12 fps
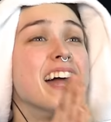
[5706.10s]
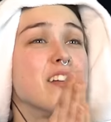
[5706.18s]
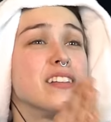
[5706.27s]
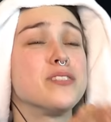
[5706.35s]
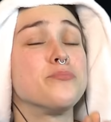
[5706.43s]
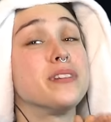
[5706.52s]

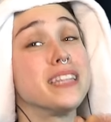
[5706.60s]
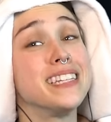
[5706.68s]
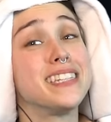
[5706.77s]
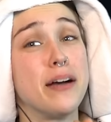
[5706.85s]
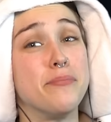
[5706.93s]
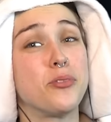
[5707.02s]
That's a really
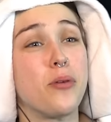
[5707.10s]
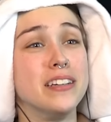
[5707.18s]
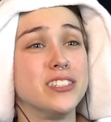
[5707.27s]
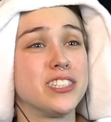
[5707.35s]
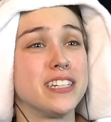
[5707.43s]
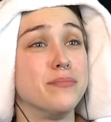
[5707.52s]
dumb
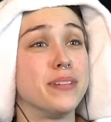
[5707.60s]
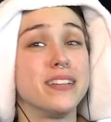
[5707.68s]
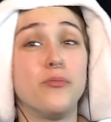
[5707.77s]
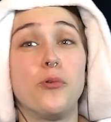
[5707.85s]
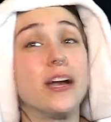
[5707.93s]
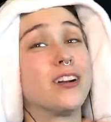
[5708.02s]
question,
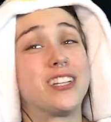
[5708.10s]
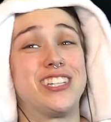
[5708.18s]
but weird